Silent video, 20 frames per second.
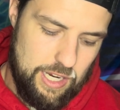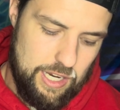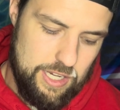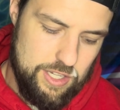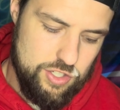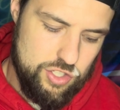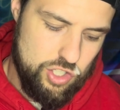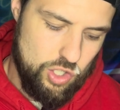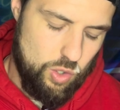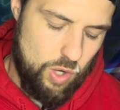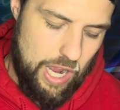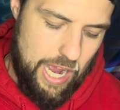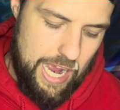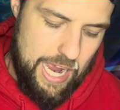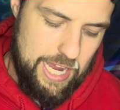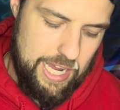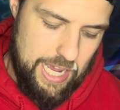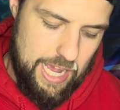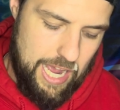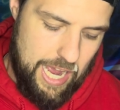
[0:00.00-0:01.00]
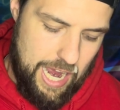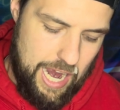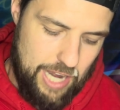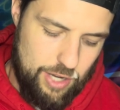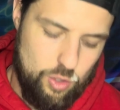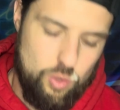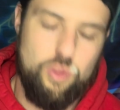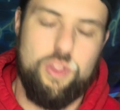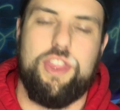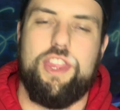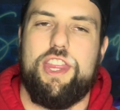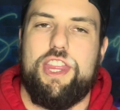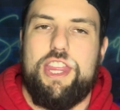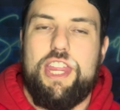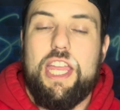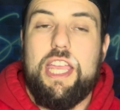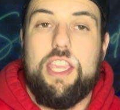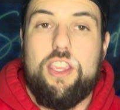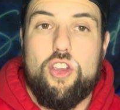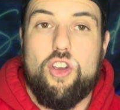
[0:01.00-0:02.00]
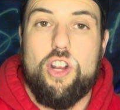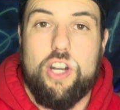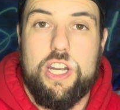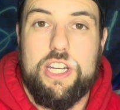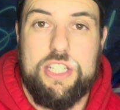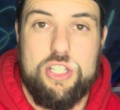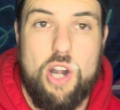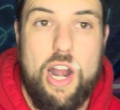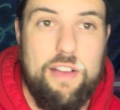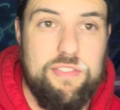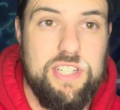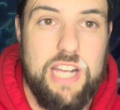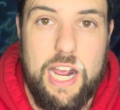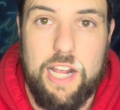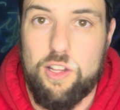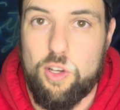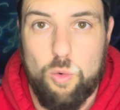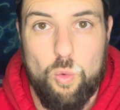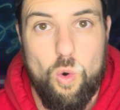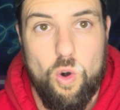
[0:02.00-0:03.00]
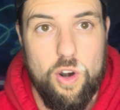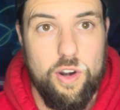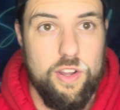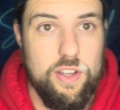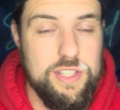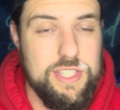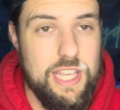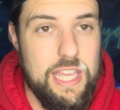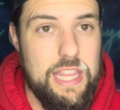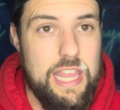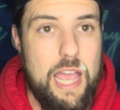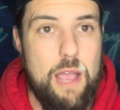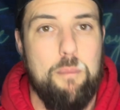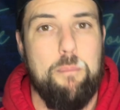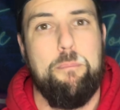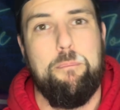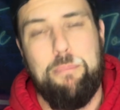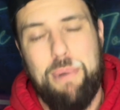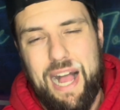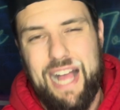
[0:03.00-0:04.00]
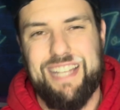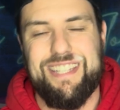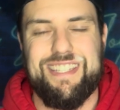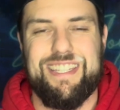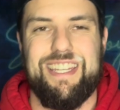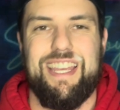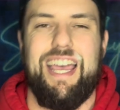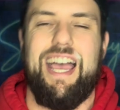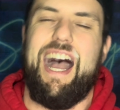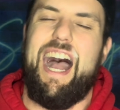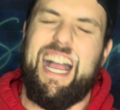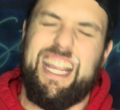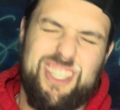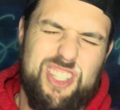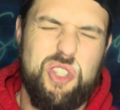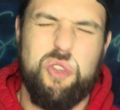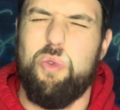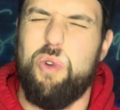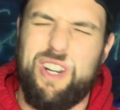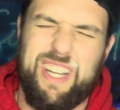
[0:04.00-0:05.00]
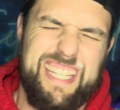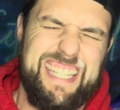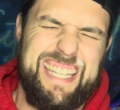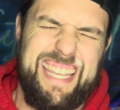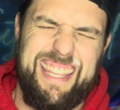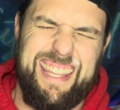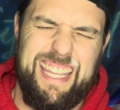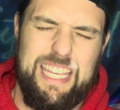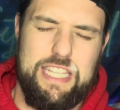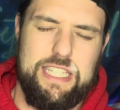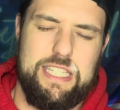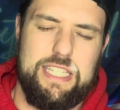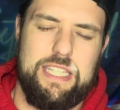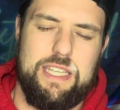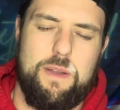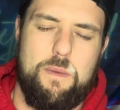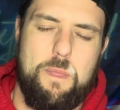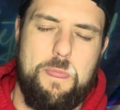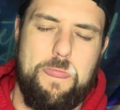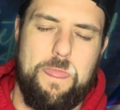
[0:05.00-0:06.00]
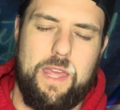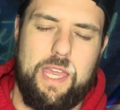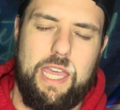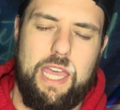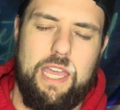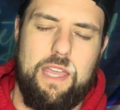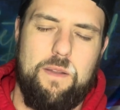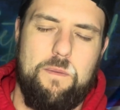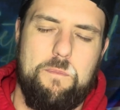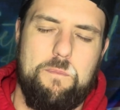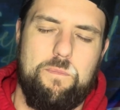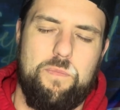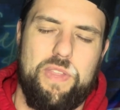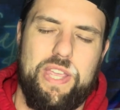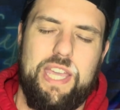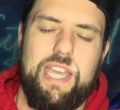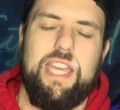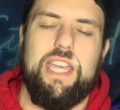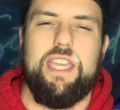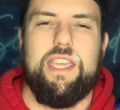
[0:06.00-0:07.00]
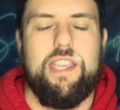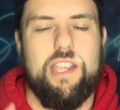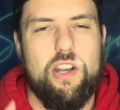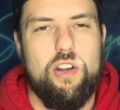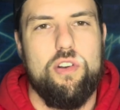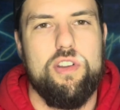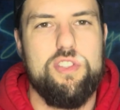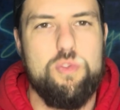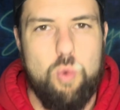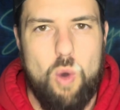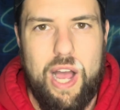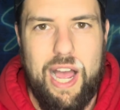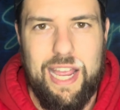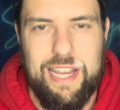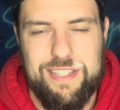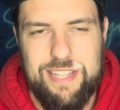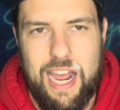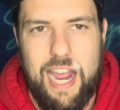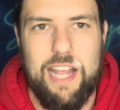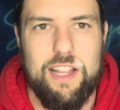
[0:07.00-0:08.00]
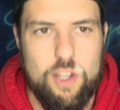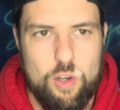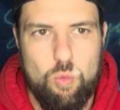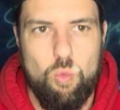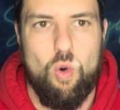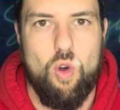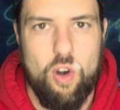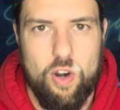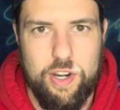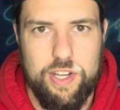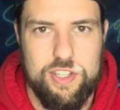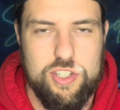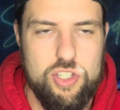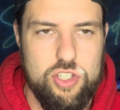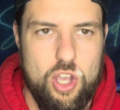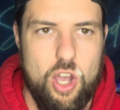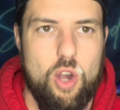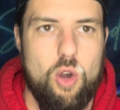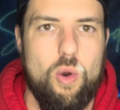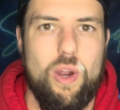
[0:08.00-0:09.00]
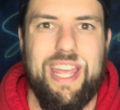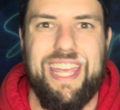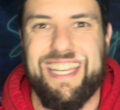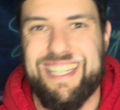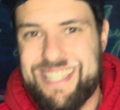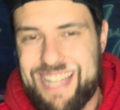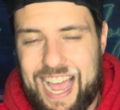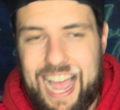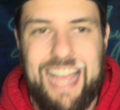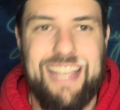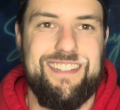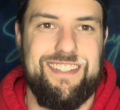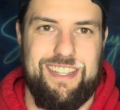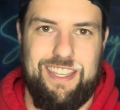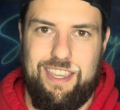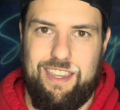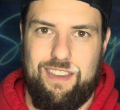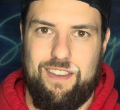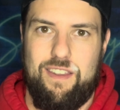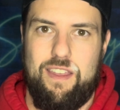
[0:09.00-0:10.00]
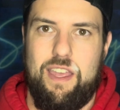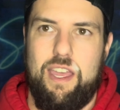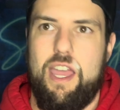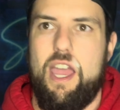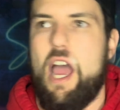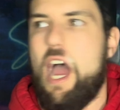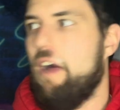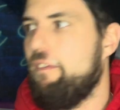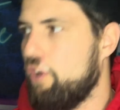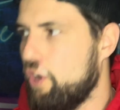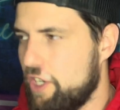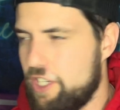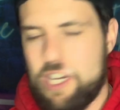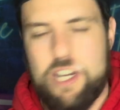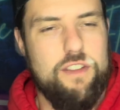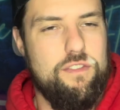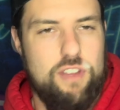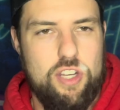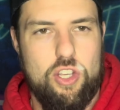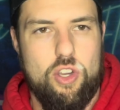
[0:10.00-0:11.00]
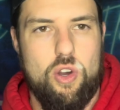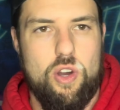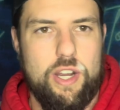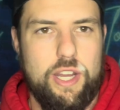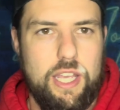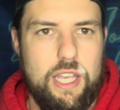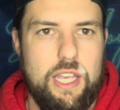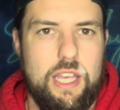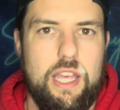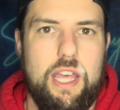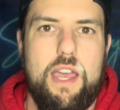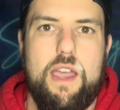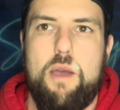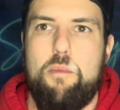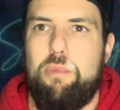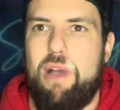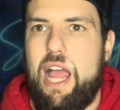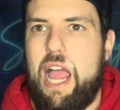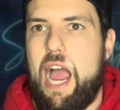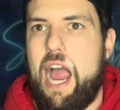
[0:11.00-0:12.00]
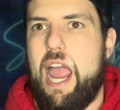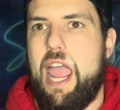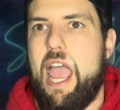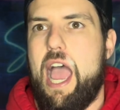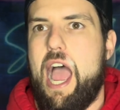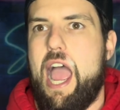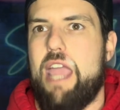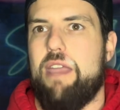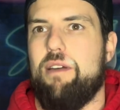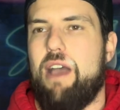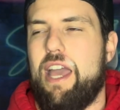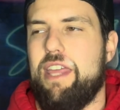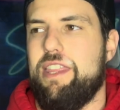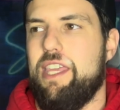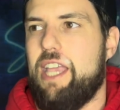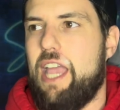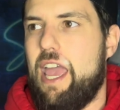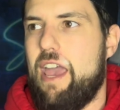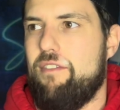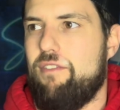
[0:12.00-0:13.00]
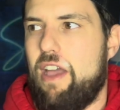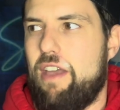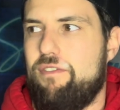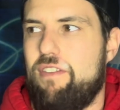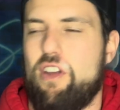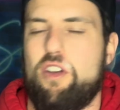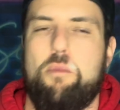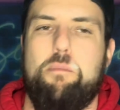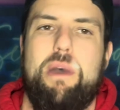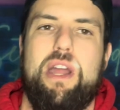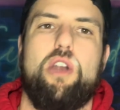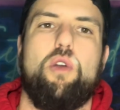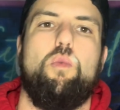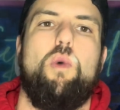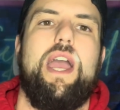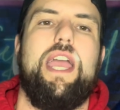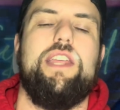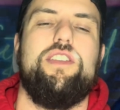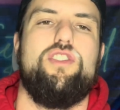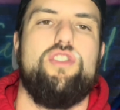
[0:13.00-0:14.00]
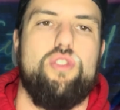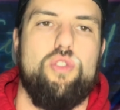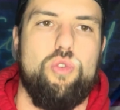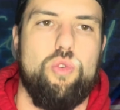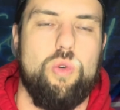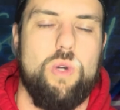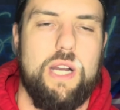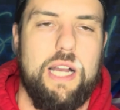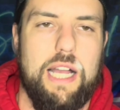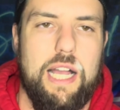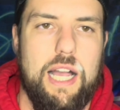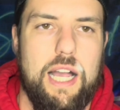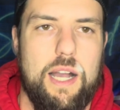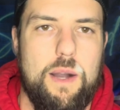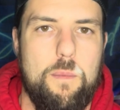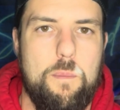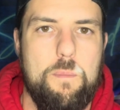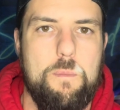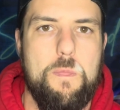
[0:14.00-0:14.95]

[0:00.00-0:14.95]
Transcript: So I don't think you're going to draft Tyler Warren. I'll say that. But I do want to say this, okay? Here is why Tyler Warren is so enticing. I've already done a video on it, but I think I found a better way to